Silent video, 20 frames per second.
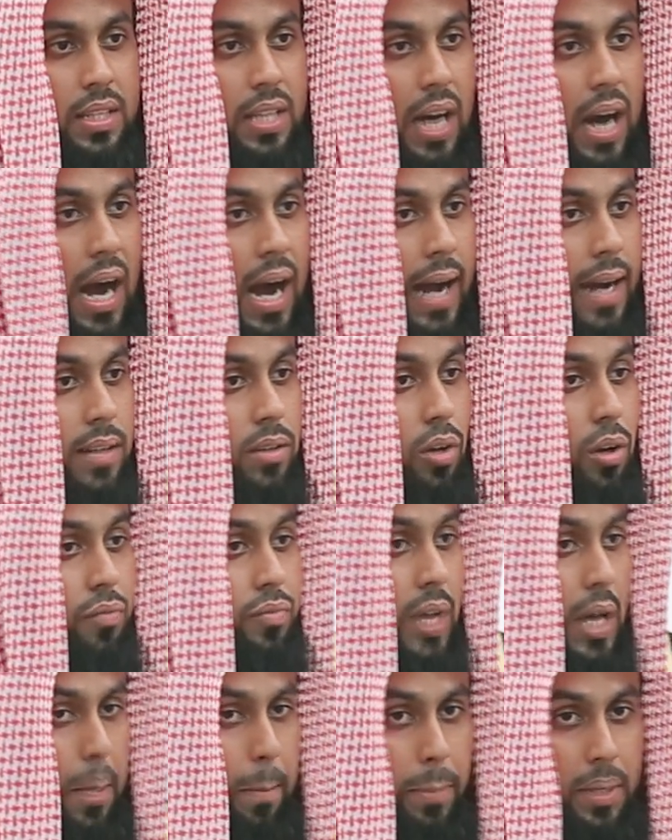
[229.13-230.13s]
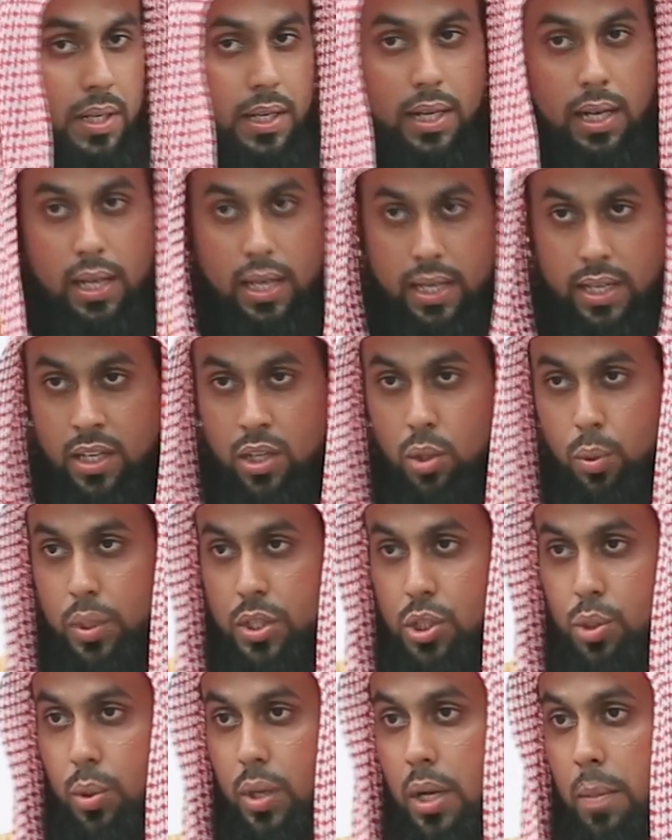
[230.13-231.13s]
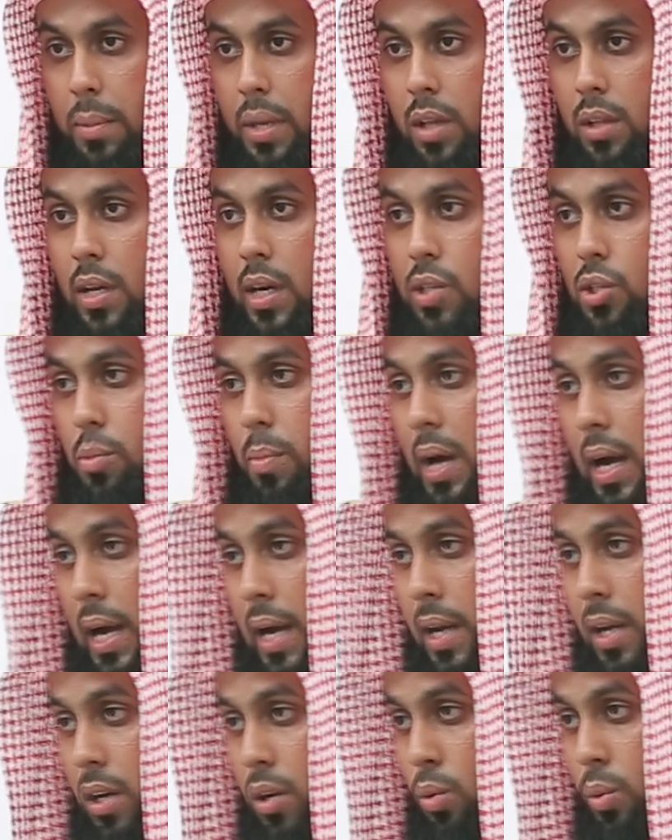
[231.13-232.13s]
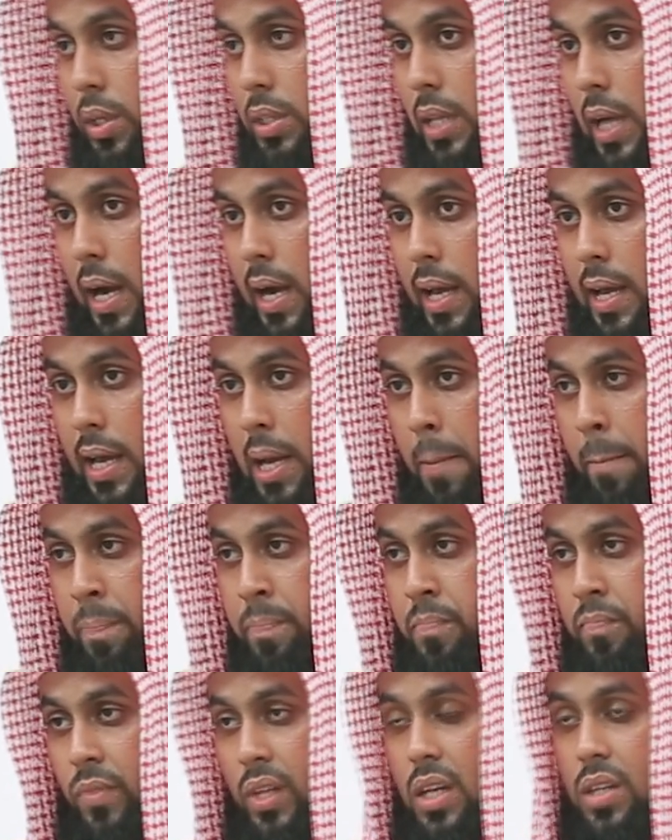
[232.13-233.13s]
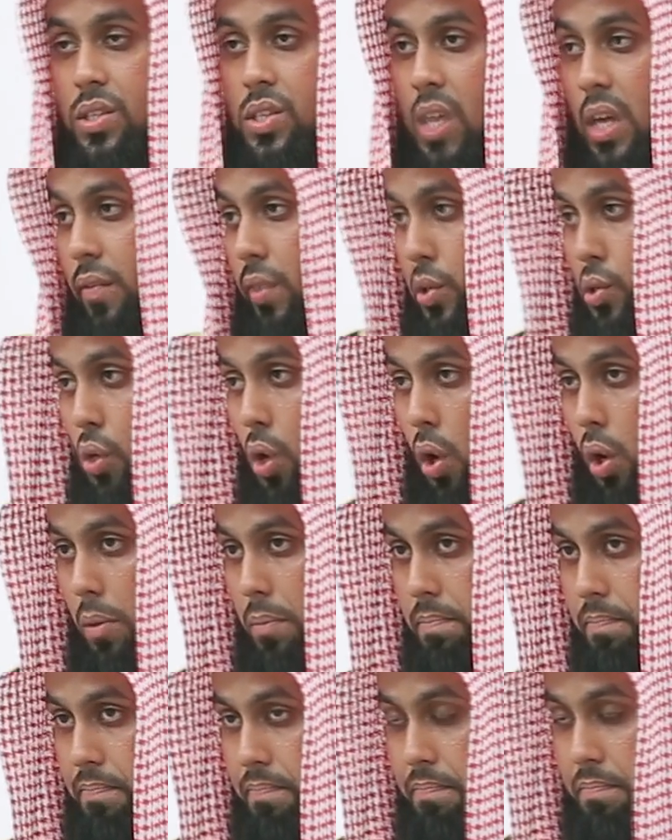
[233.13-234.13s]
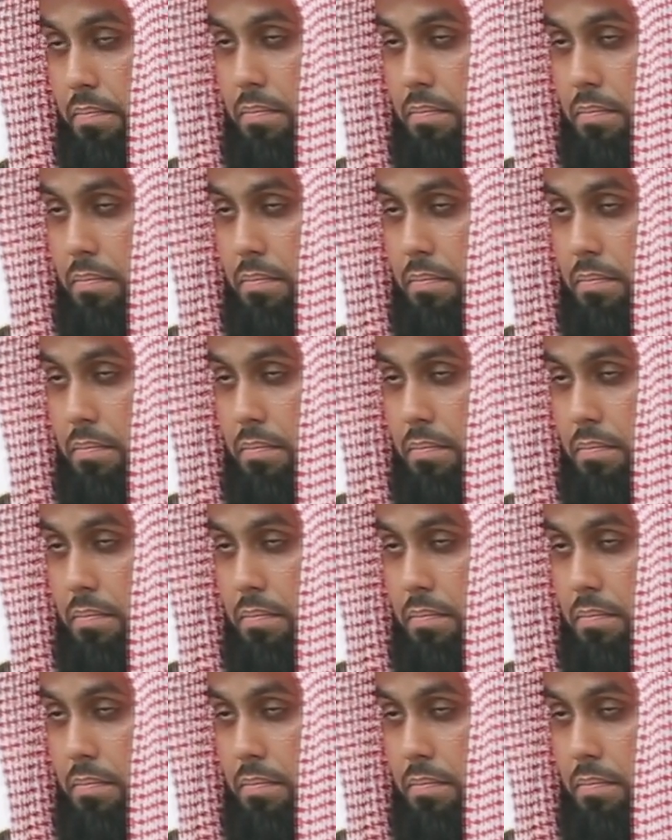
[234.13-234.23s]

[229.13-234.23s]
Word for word: the heart of that particular individual. May Allah subhanahu wa ta'ala save us all.